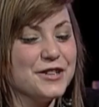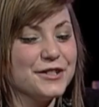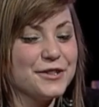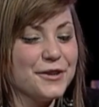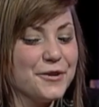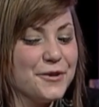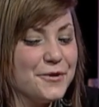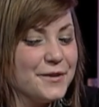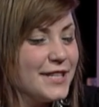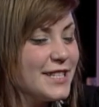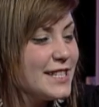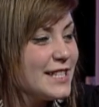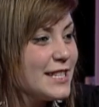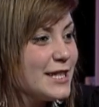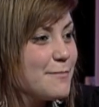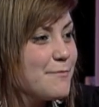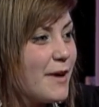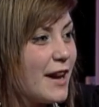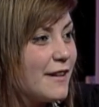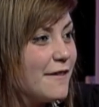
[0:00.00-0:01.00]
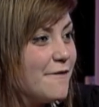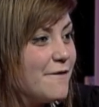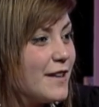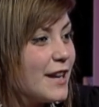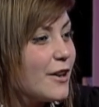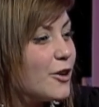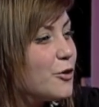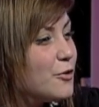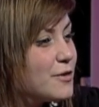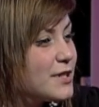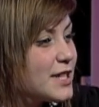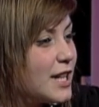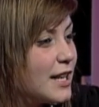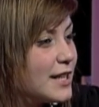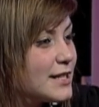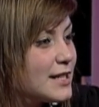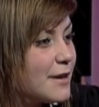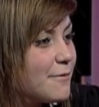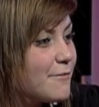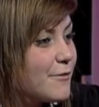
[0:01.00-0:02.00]
So who does this benefit? Who
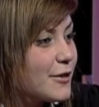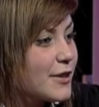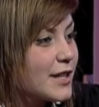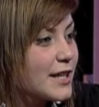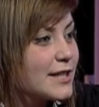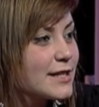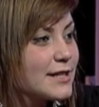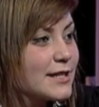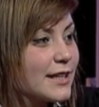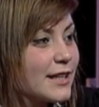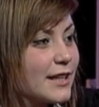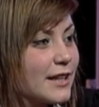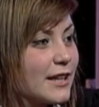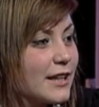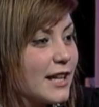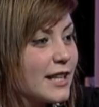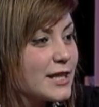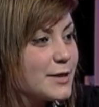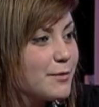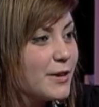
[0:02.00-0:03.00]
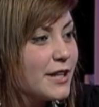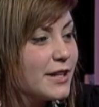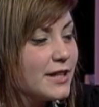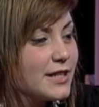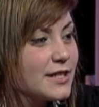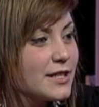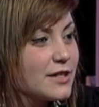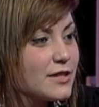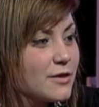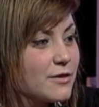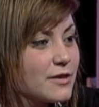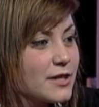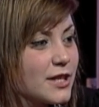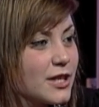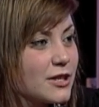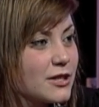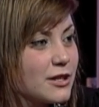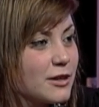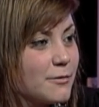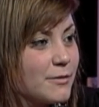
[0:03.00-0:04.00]
signs up for this? Like, explain this association.